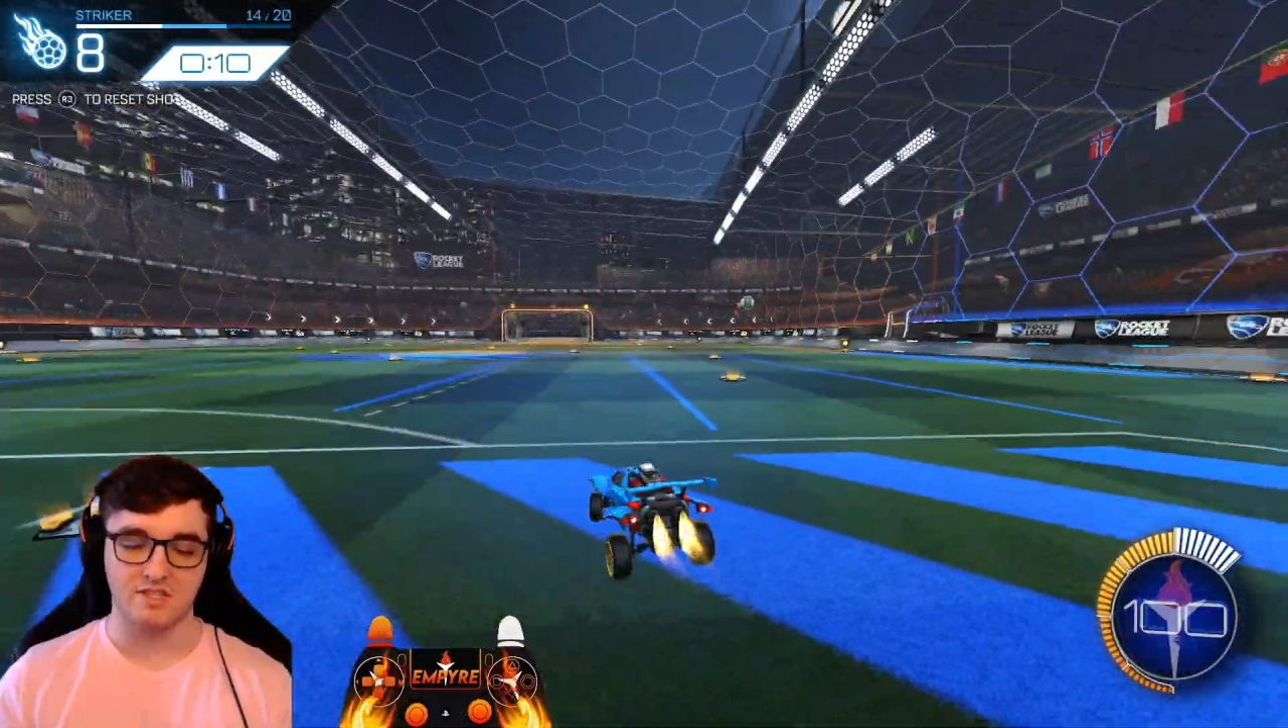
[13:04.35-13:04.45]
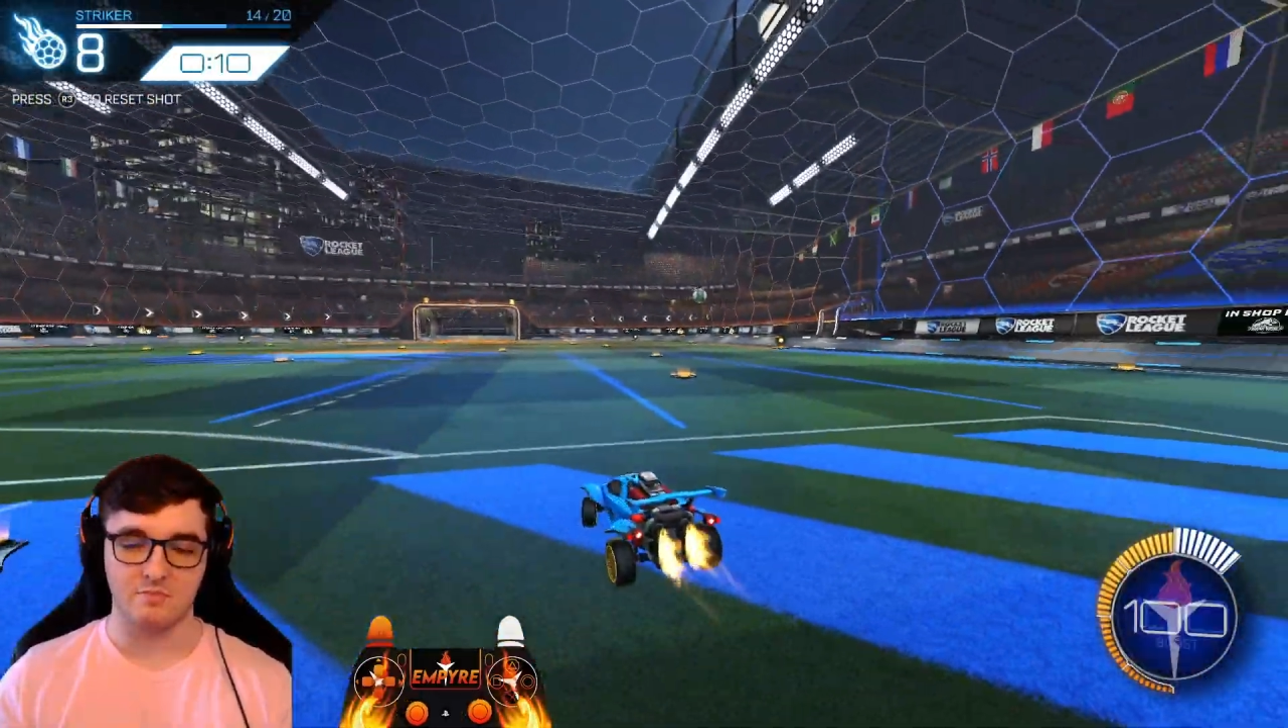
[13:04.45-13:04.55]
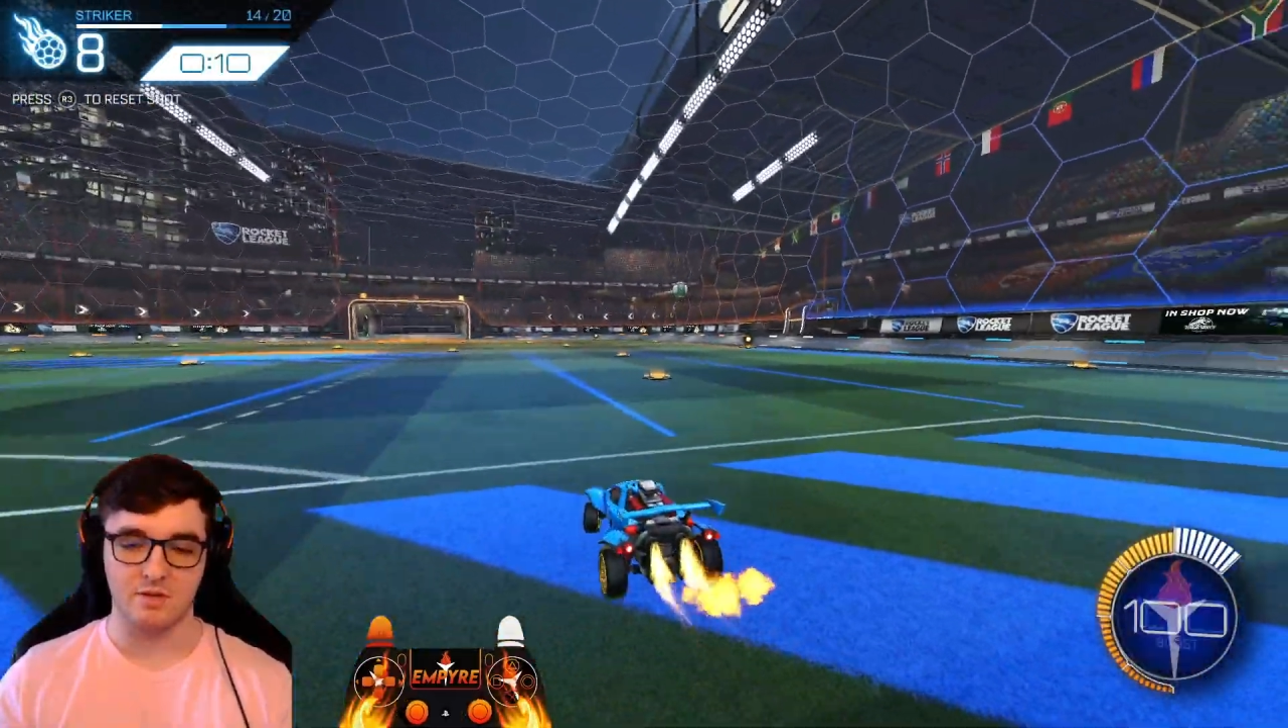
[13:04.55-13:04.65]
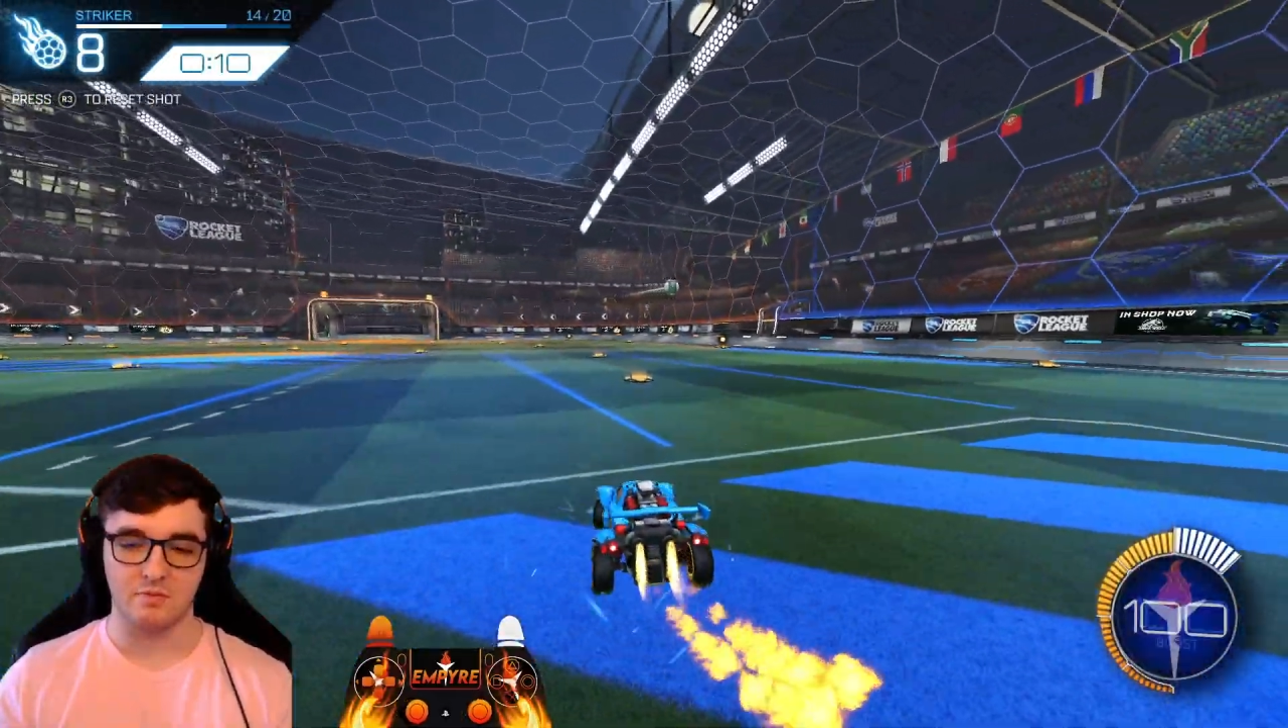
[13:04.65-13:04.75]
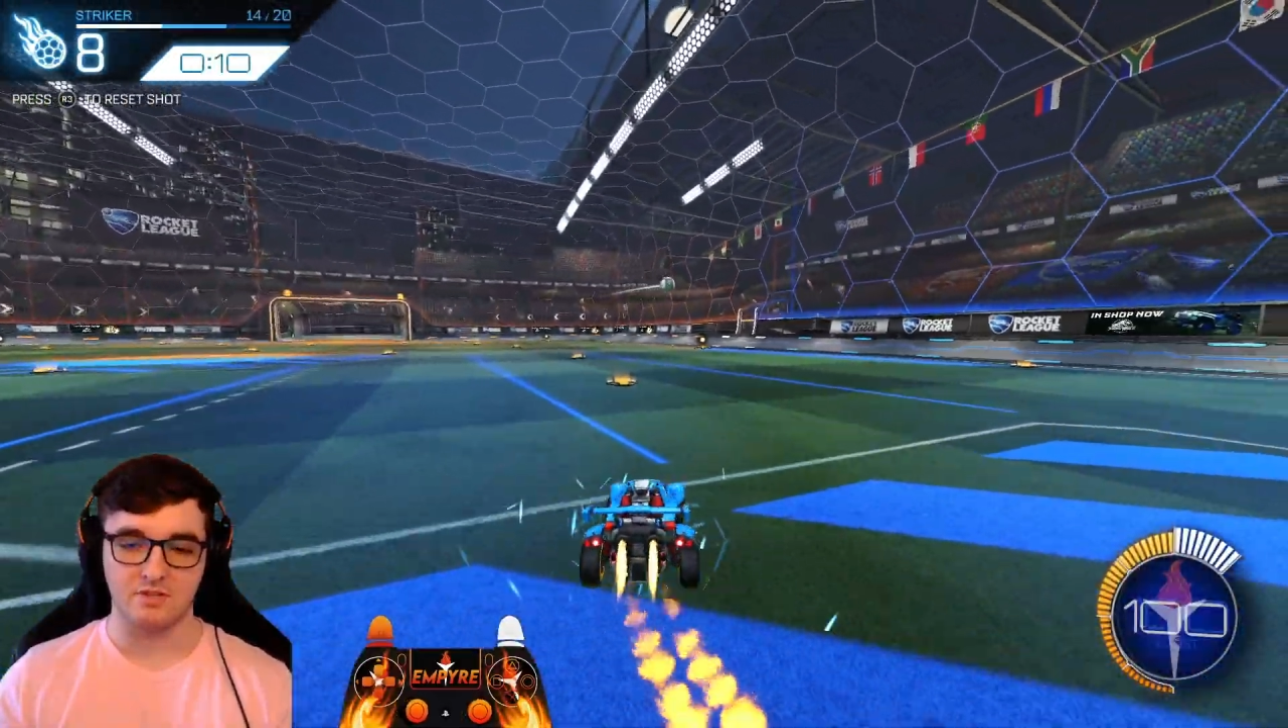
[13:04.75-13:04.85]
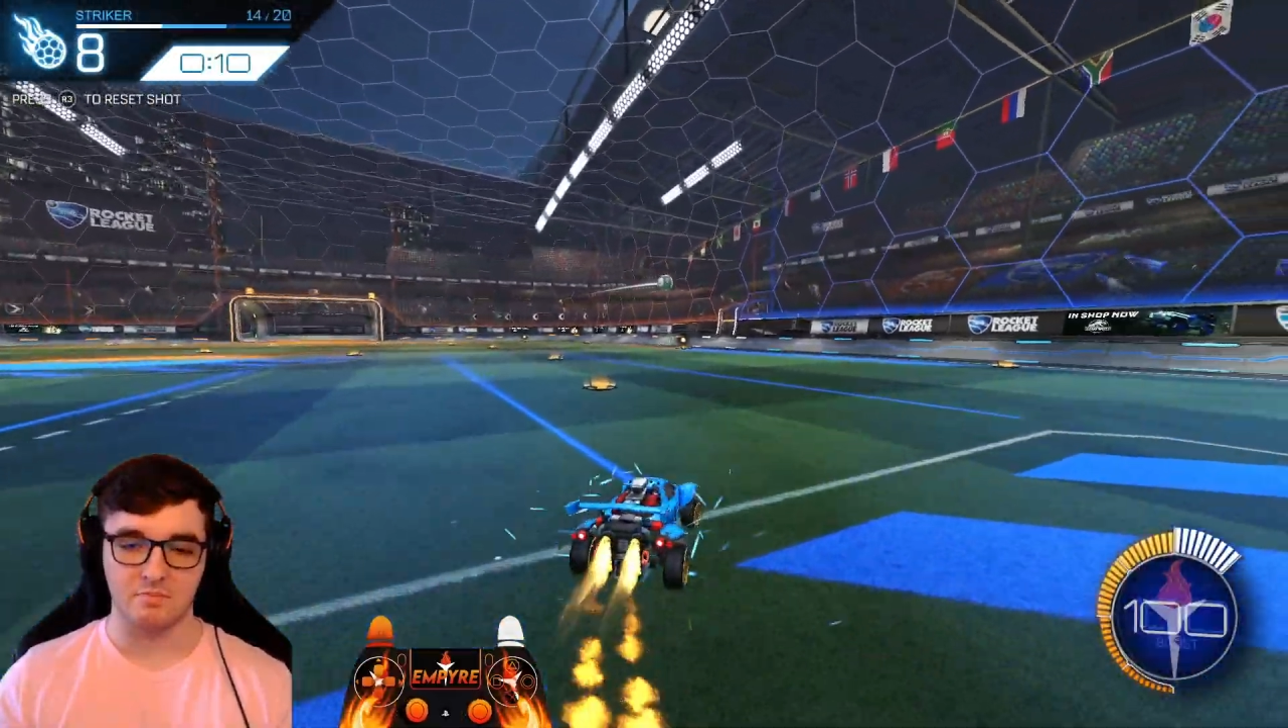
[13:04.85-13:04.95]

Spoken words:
to be able to